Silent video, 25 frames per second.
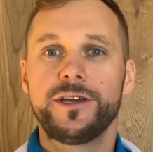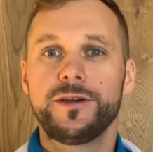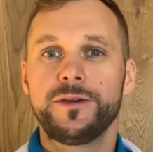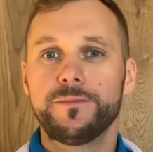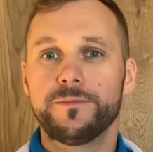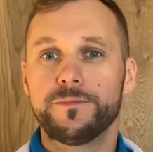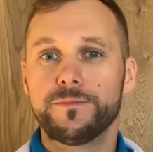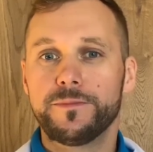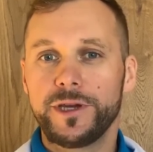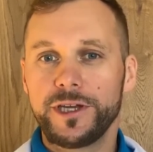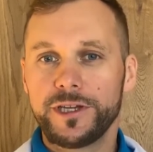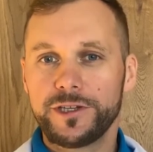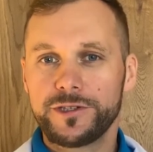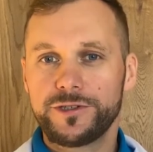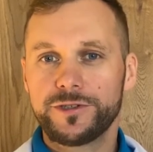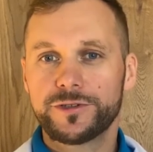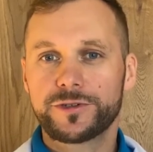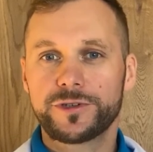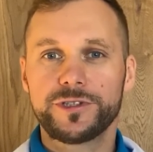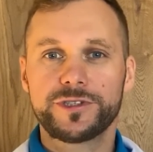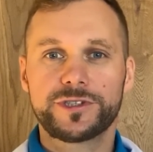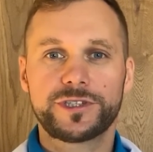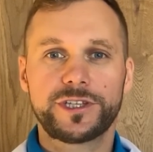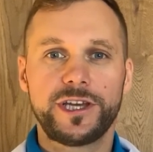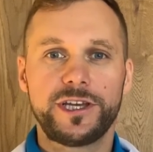Make sure
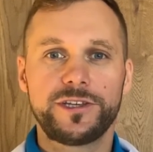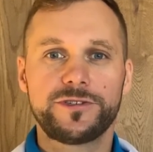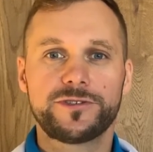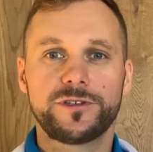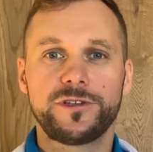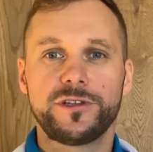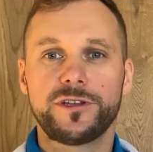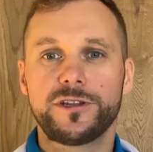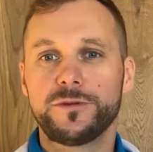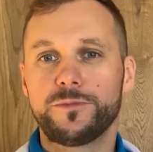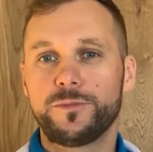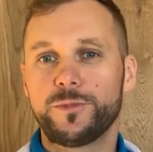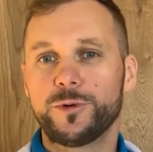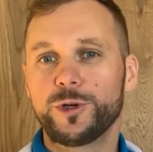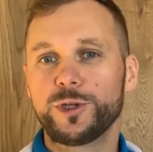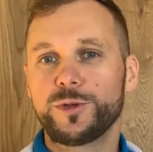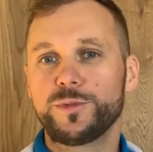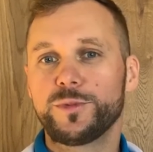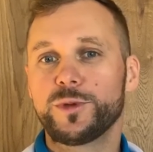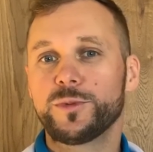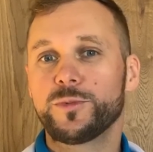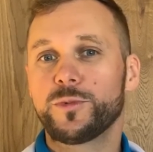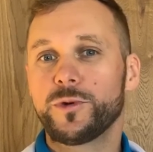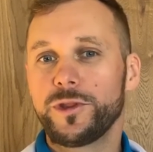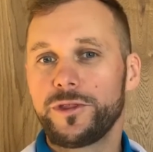you schedule an
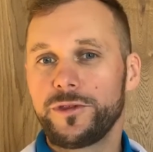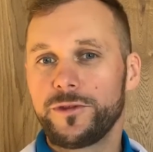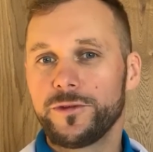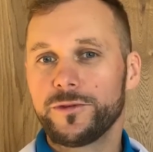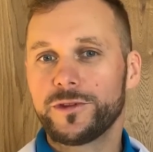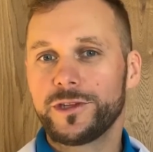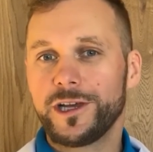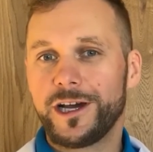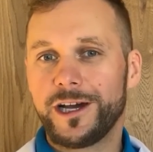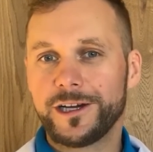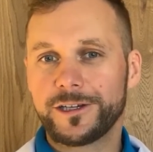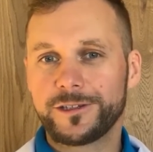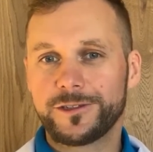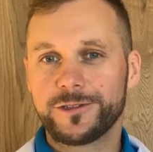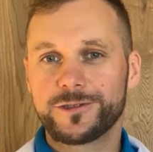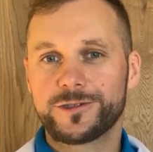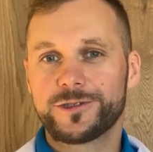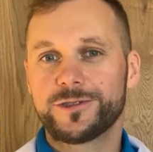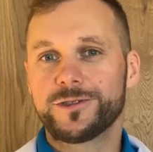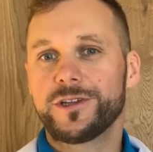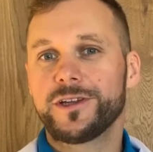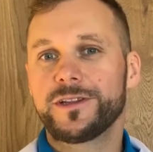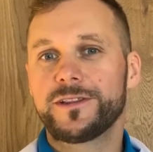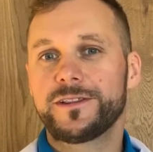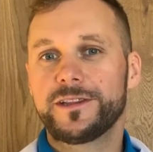appointment with your doctor so
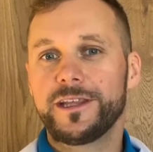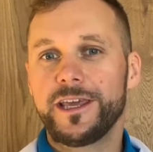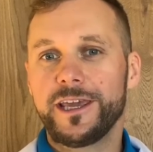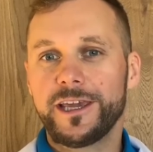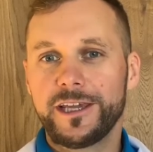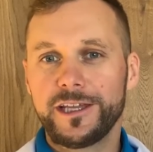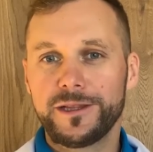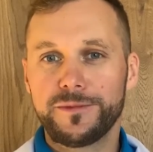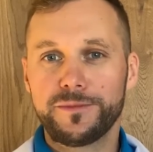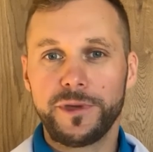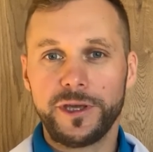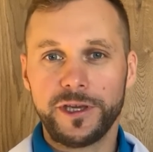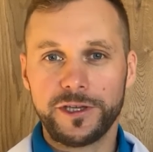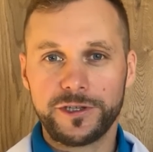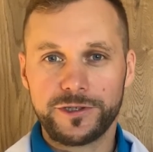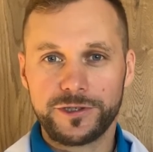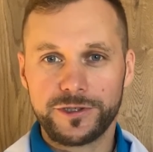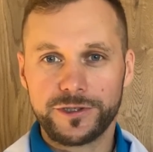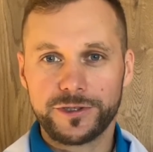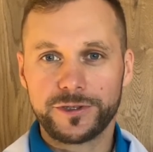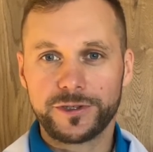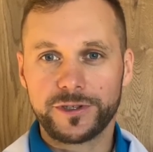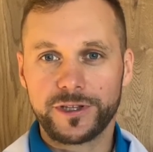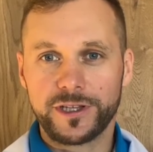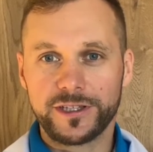that they can make
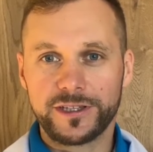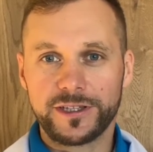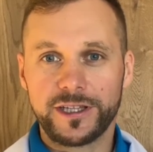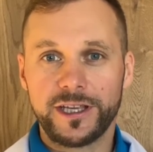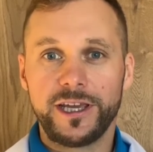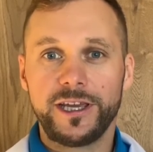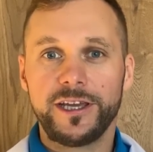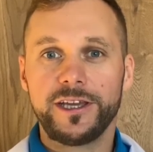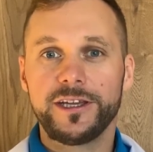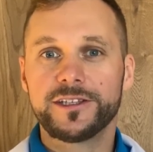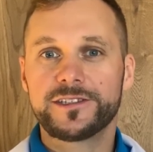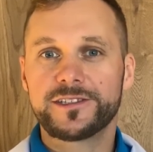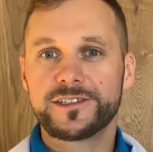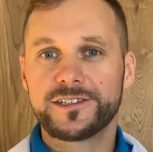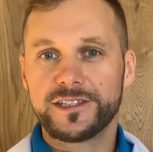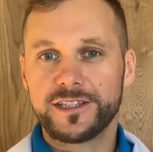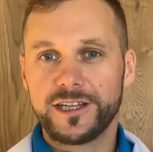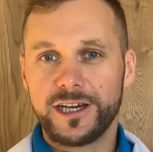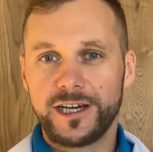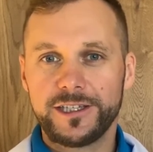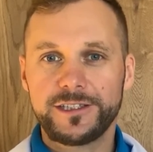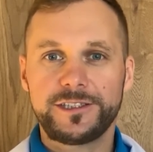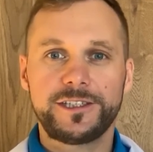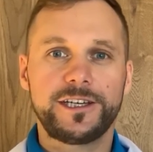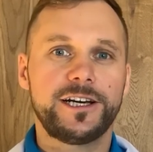sure that it's
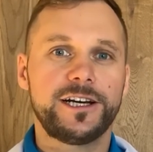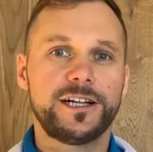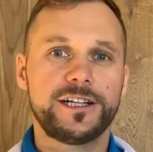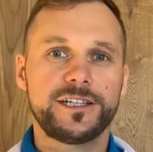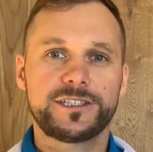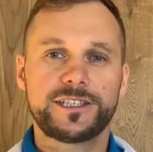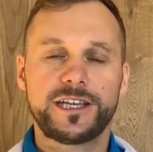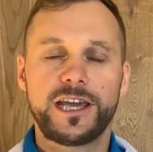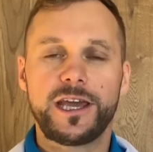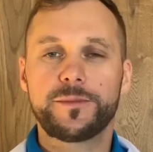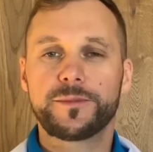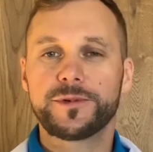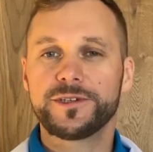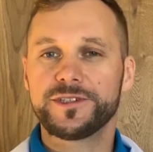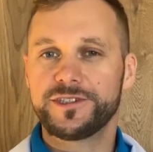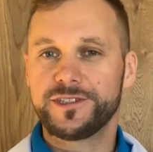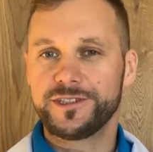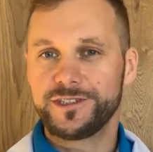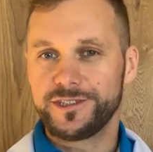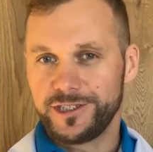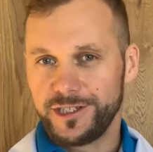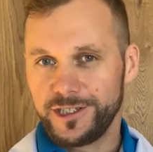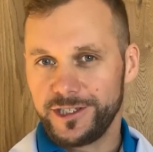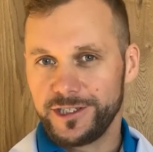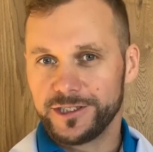not Alzheimer's
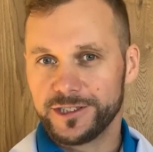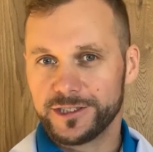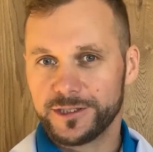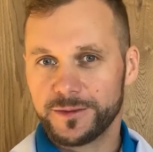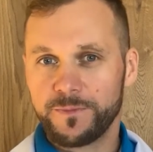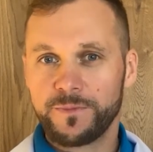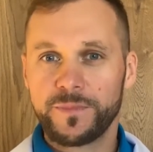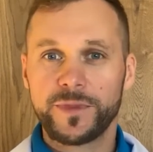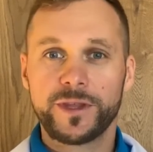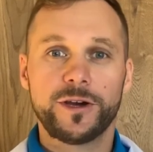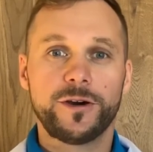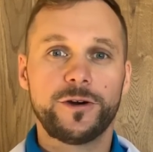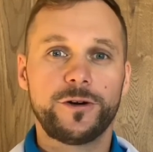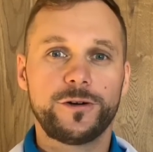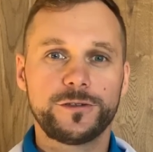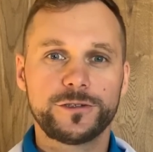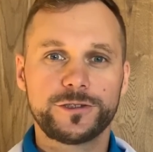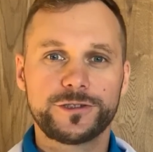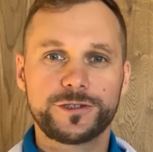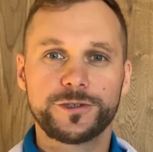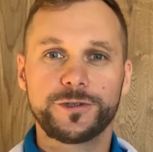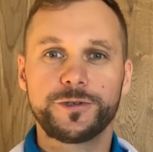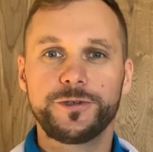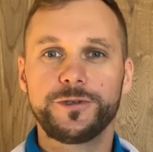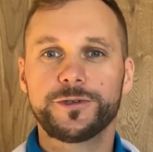disease.
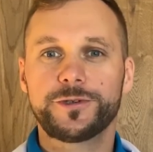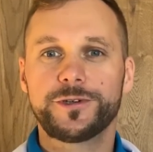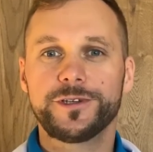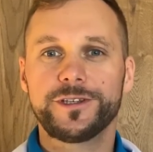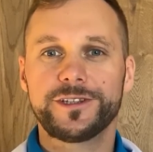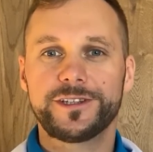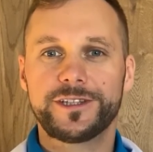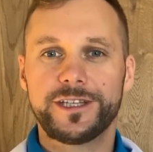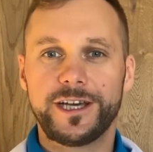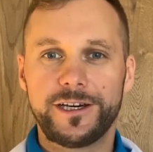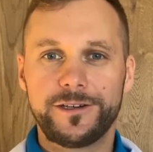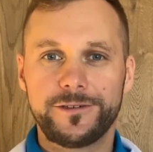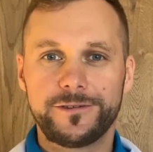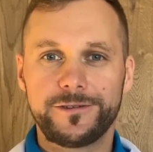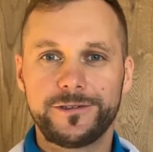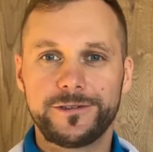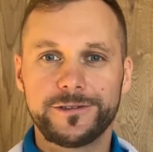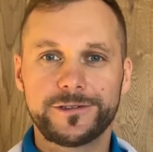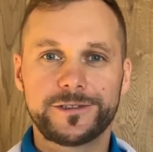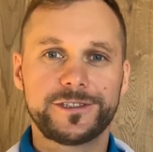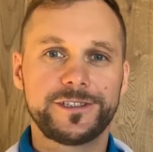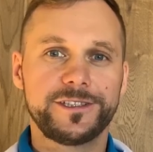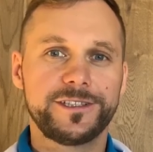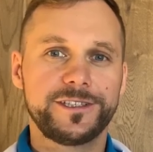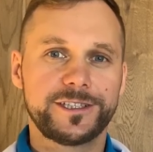Also, you can
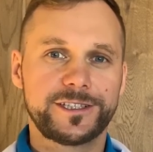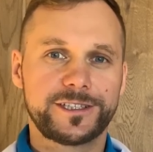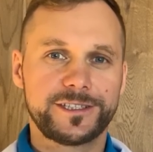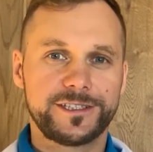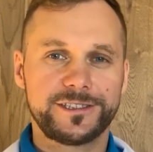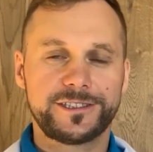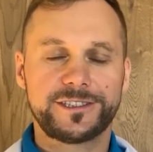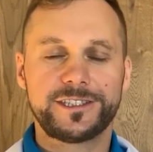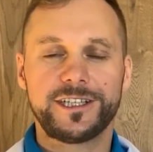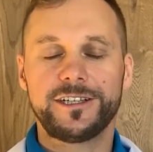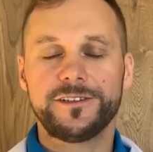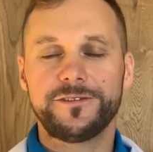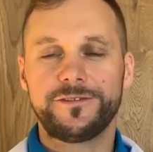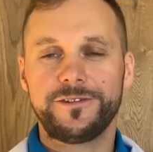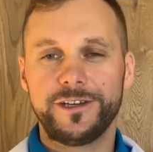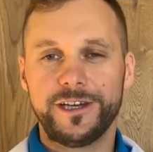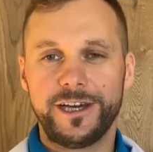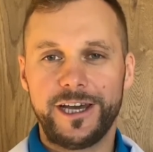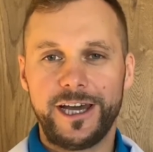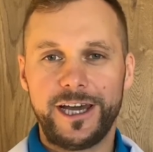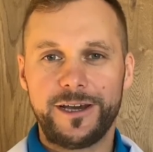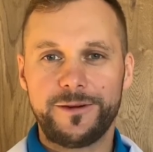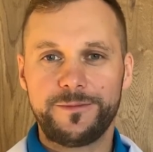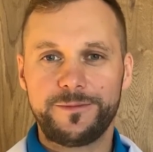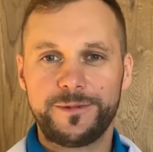download Clinical Selfie
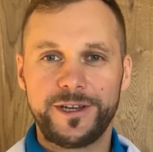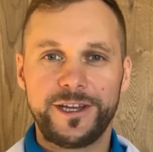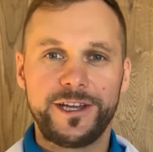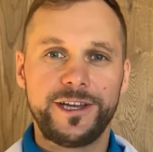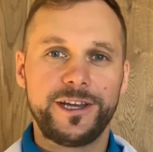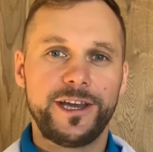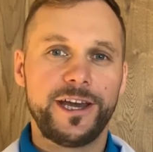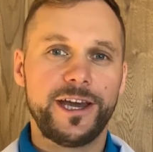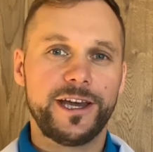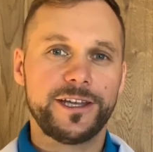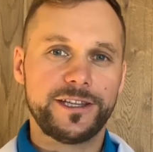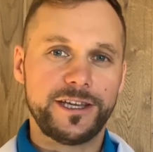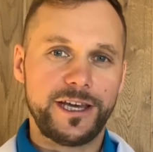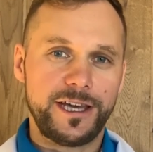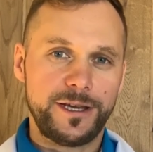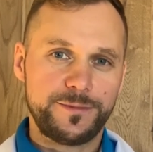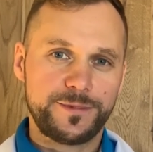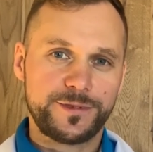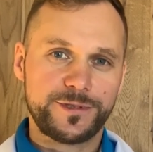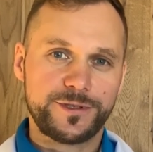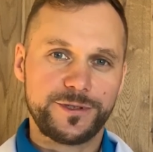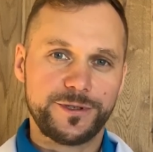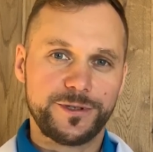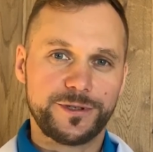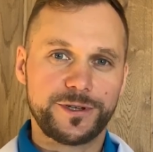app at App
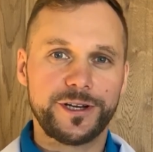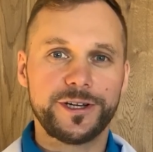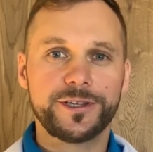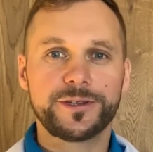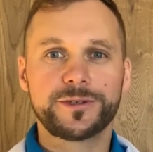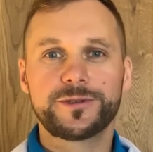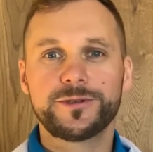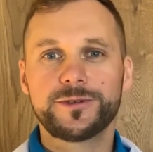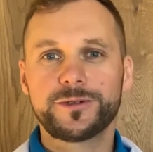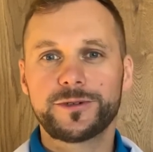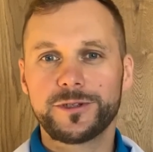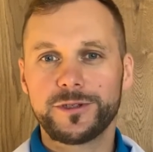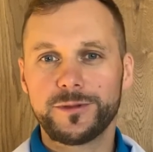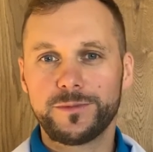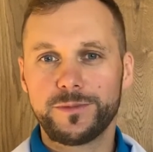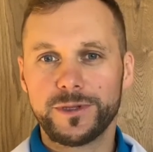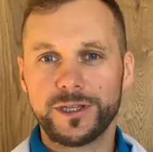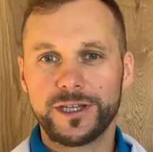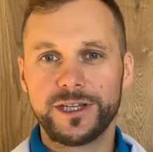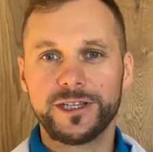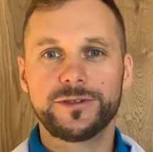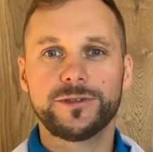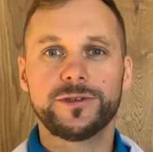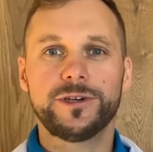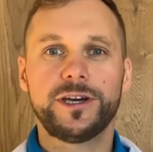Store and Google
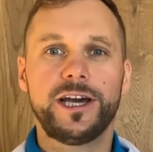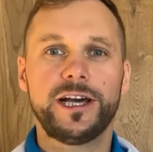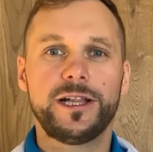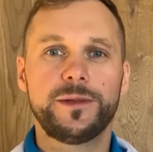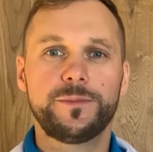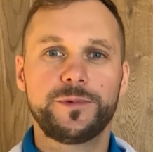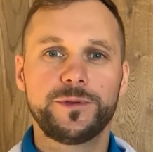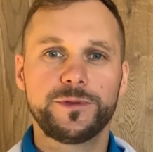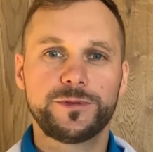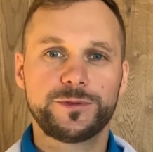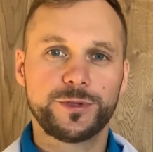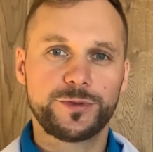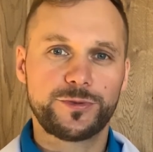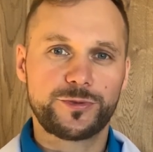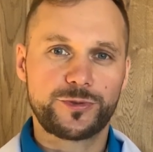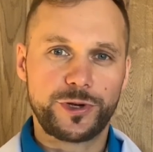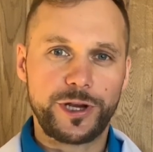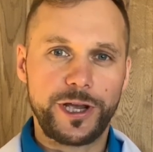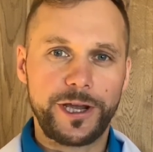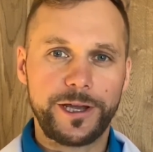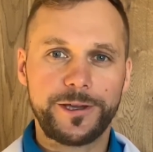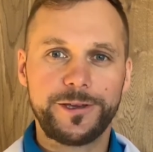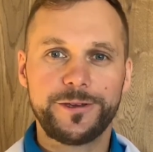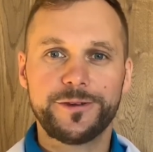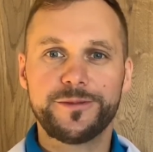Play to help you to
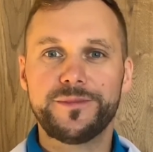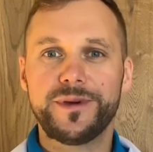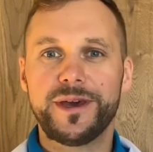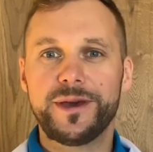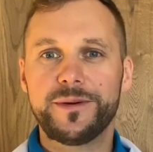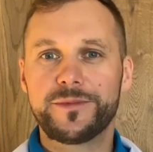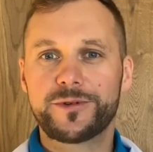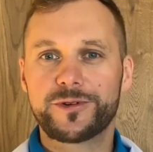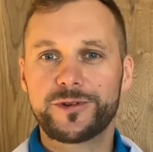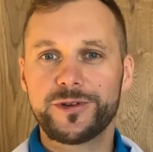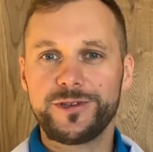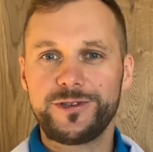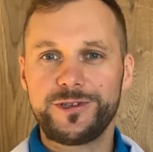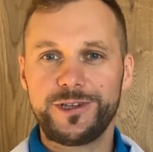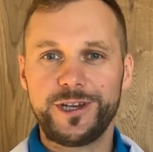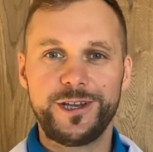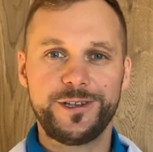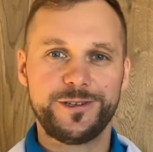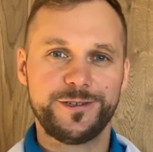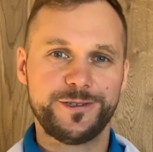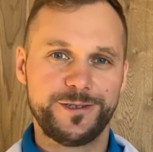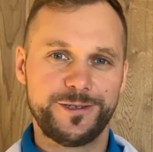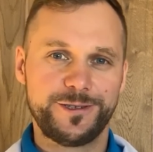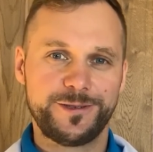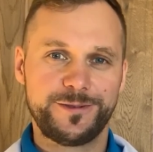track your memory
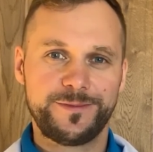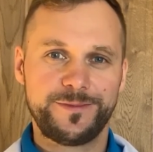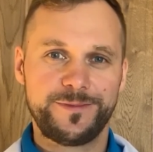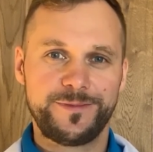changes.